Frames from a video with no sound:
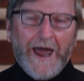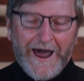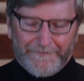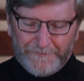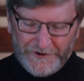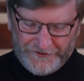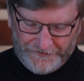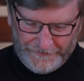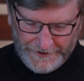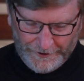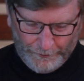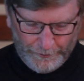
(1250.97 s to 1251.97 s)

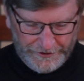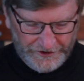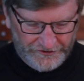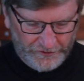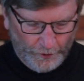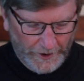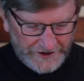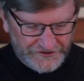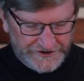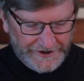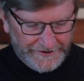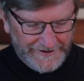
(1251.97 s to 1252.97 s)
atmosphere with this
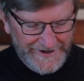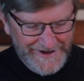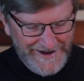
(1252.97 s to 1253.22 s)
question.